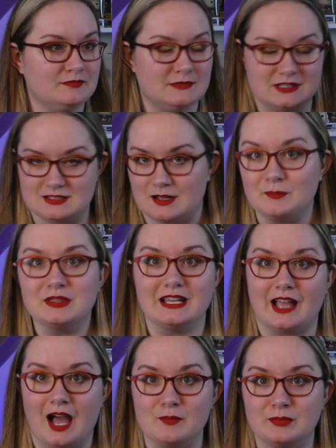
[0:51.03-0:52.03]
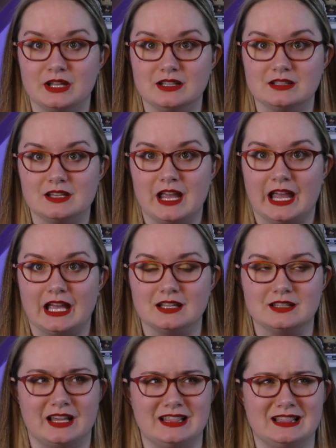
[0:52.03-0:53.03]
Something happened,
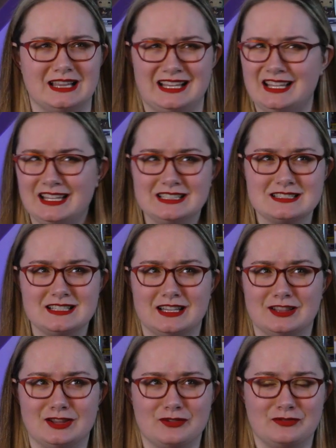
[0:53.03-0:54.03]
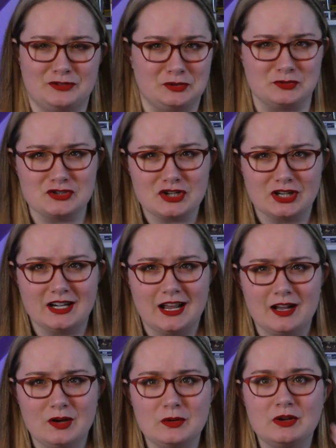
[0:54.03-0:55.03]
and I think he's in the future
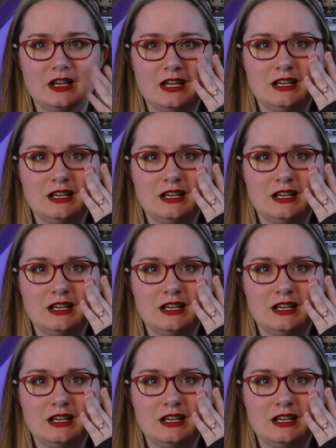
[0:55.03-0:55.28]
now.